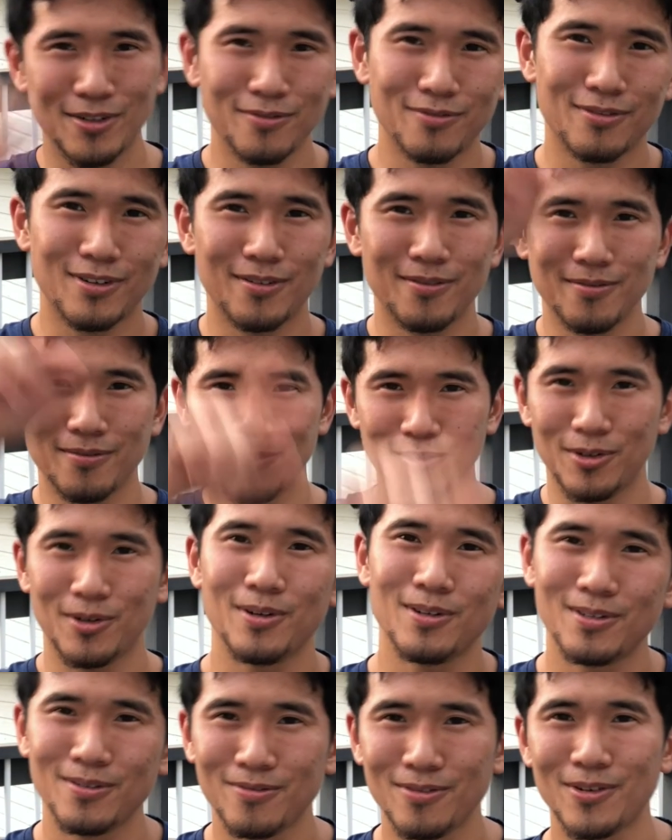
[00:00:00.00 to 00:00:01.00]
from
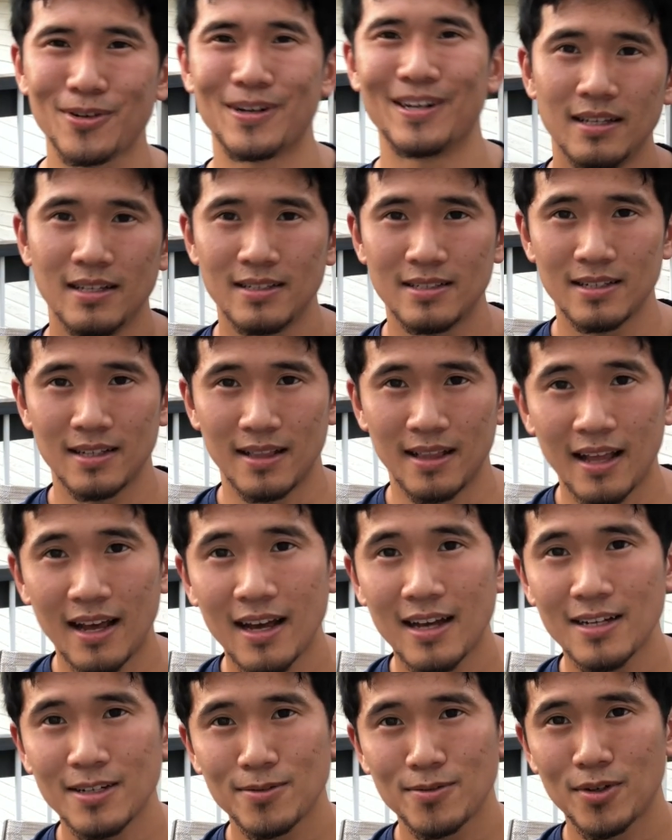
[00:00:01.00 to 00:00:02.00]
floor to floor. It's a
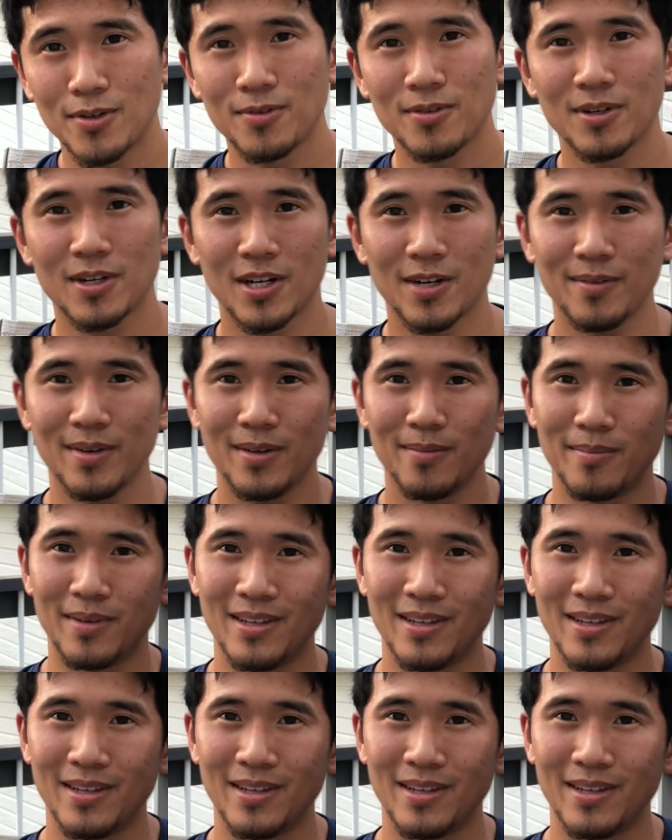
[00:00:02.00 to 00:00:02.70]
lot of overcoming